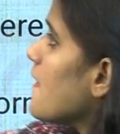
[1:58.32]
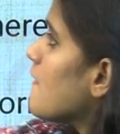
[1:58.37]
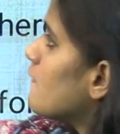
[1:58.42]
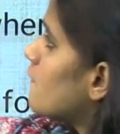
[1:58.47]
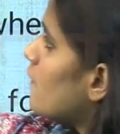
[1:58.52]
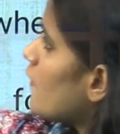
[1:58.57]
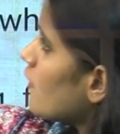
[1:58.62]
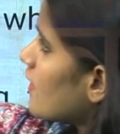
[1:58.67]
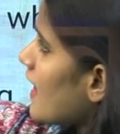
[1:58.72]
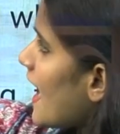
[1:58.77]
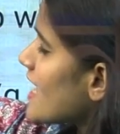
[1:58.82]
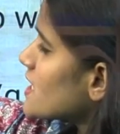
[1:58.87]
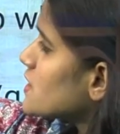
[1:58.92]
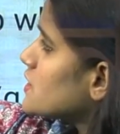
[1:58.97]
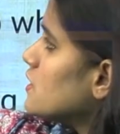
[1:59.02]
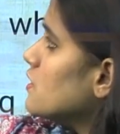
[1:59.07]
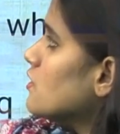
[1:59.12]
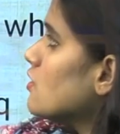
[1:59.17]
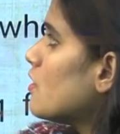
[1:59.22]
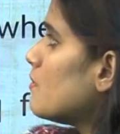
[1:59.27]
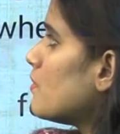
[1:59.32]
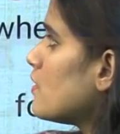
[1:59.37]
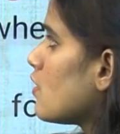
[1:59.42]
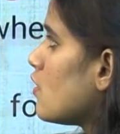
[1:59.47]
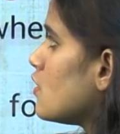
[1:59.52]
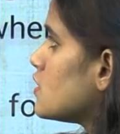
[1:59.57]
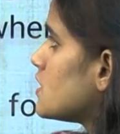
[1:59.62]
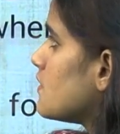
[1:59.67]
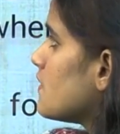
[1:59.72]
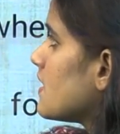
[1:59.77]
for rational number
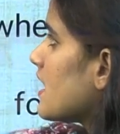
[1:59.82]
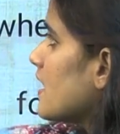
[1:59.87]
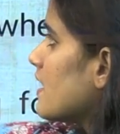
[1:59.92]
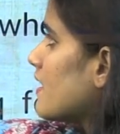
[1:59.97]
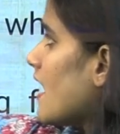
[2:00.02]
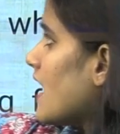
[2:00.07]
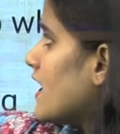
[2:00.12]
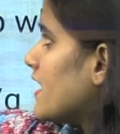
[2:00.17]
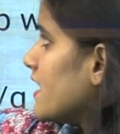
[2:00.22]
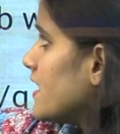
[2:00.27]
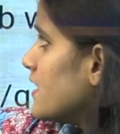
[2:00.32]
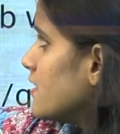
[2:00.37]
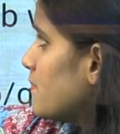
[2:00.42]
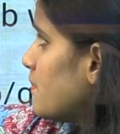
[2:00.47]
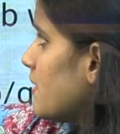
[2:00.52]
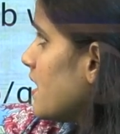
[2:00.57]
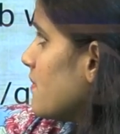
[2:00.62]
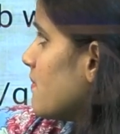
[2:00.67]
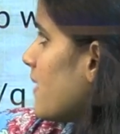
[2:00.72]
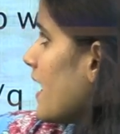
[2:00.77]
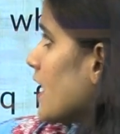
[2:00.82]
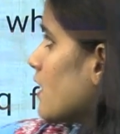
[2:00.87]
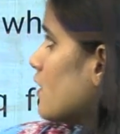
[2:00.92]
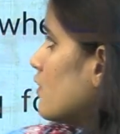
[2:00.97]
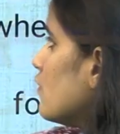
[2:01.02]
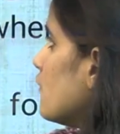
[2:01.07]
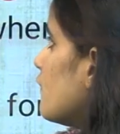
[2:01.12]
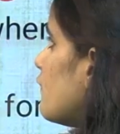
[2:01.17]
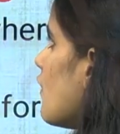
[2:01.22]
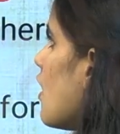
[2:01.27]
also we can write in P by
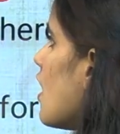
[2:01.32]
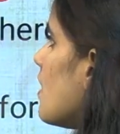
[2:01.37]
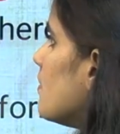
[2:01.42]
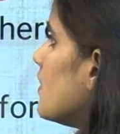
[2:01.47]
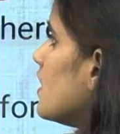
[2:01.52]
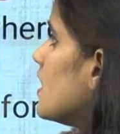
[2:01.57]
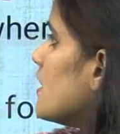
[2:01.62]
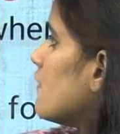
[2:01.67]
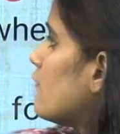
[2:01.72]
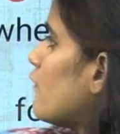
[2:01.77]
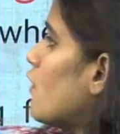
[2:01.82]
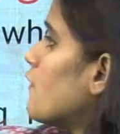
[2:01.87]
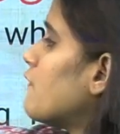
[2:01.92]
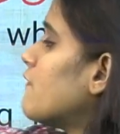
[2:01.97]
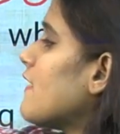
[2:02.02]
Q form. For